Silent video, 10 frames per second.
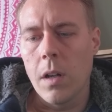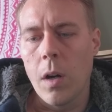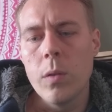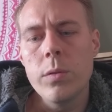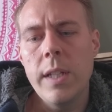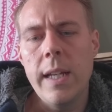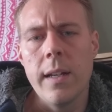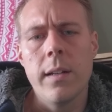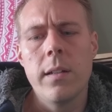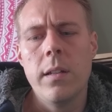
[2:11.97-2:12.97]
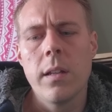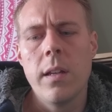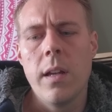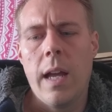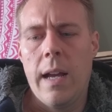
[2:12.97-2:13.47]
Oh dear,
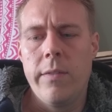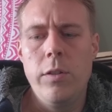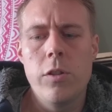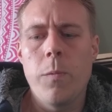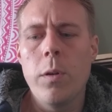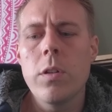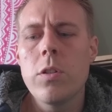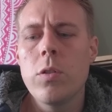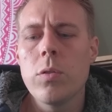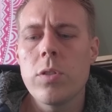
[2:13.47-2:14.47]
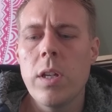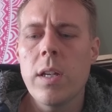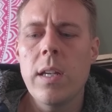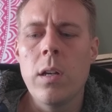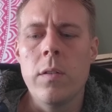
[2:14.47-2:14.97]
have you spoken to your
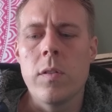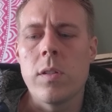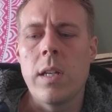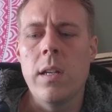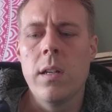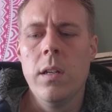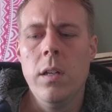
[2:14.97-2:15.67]
circuit overseer